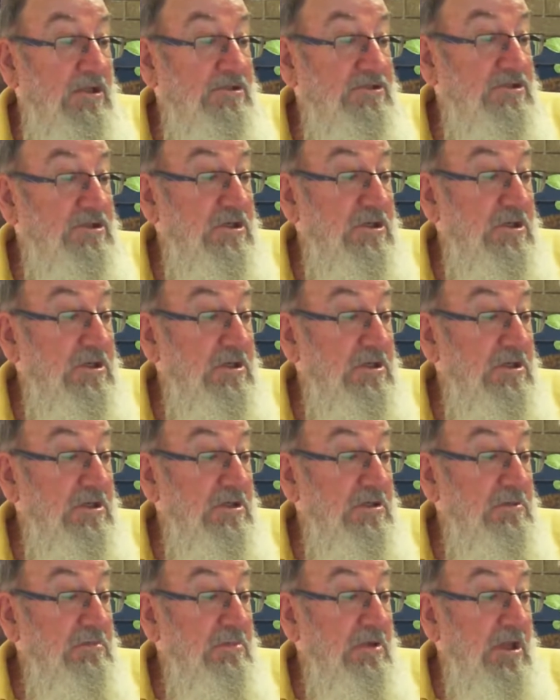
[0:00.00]
she
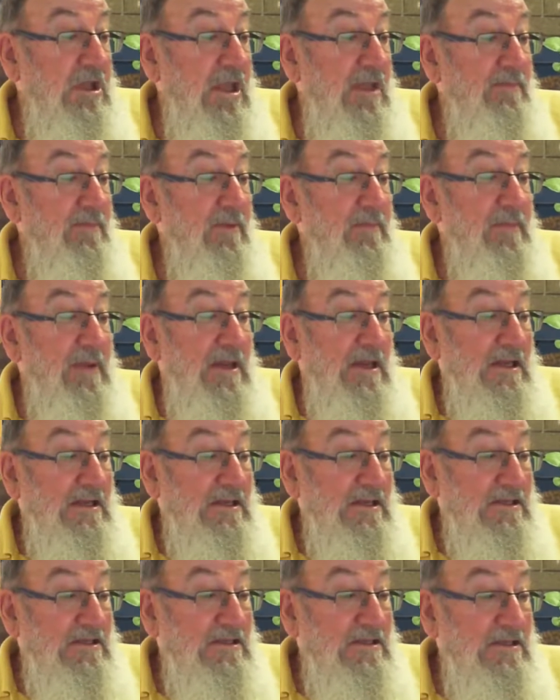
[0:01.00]
became a
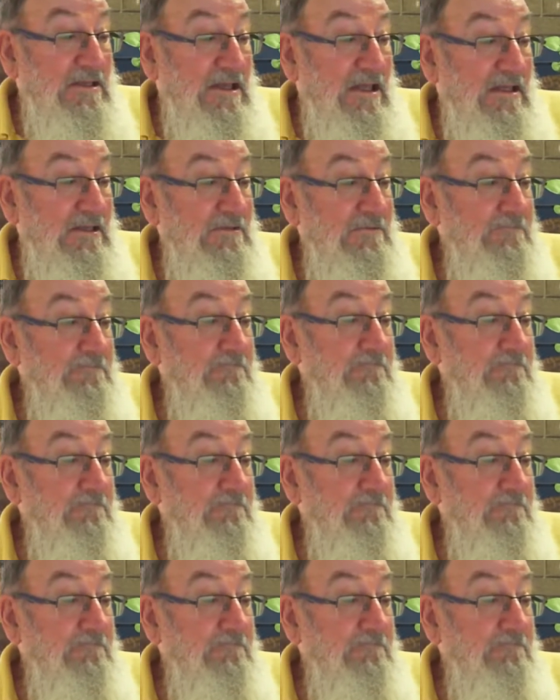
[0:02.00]
Benedictine nun,